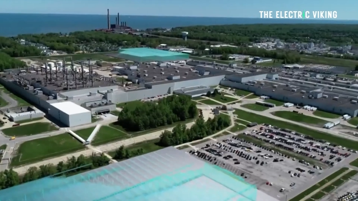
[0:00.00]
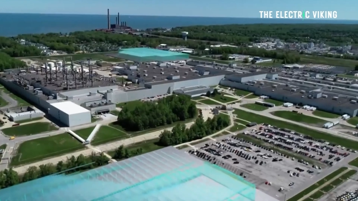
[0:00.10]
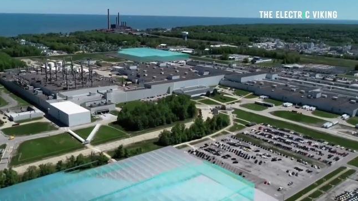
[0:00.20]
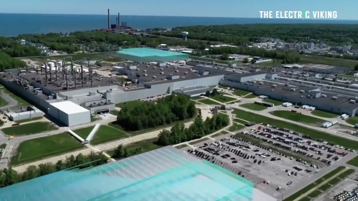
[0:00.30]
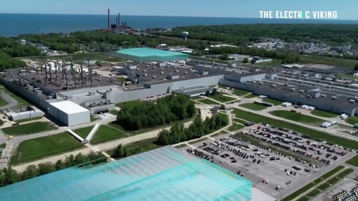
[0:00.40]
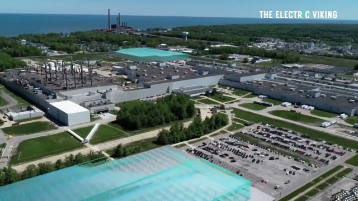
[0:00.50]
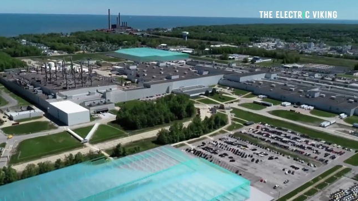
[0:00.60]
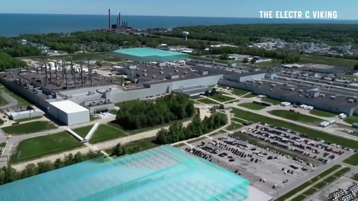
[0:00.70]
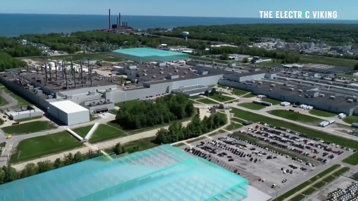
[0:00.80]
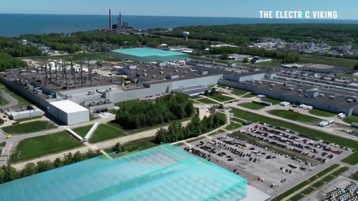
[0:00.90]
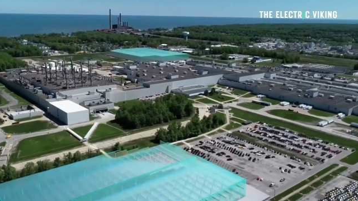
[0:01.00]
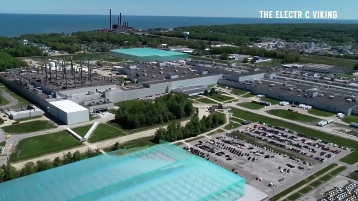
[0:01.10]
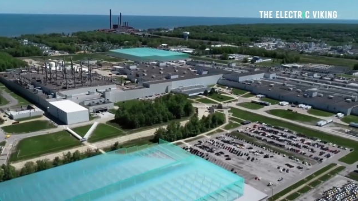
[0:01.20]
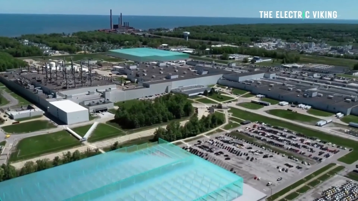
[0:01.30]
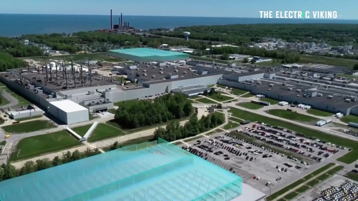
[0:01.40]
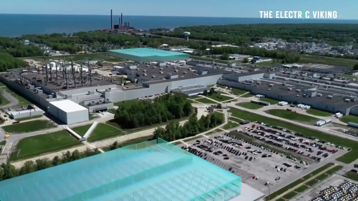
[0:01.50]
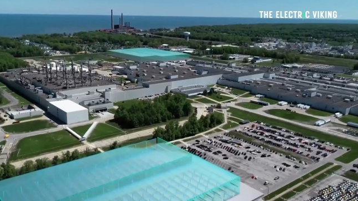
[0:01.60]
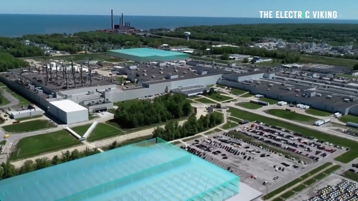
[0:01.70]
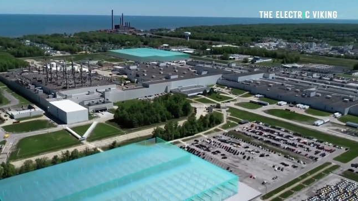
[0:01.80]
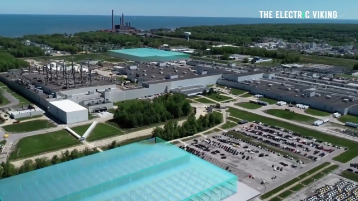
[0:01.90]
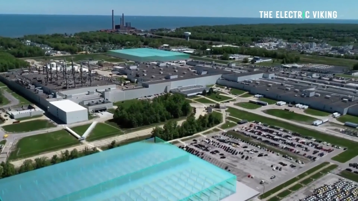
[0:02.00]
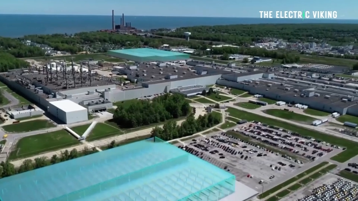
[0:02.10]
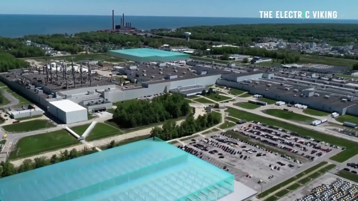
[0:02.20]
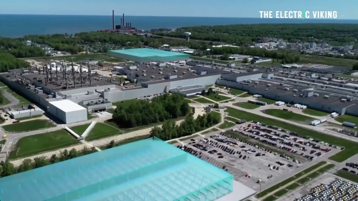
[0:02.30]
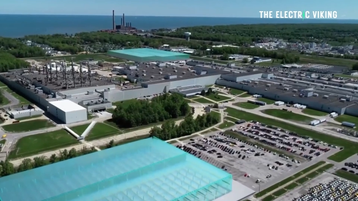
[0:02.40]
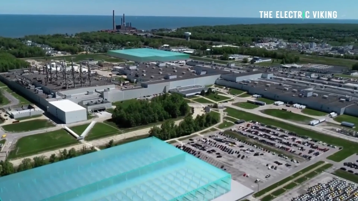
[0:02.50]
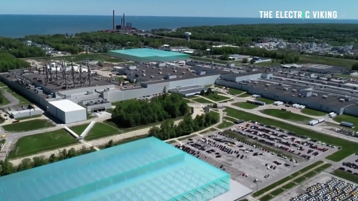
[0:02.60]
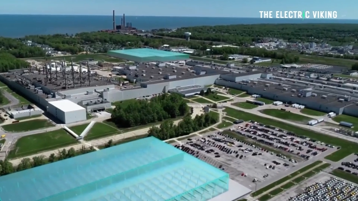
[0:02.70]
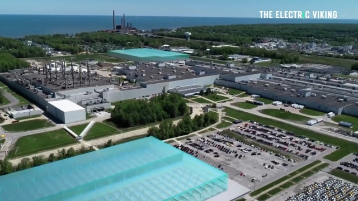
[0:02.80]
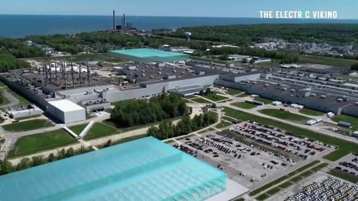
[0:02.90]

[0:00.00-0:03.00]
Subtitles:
(no speaker visible)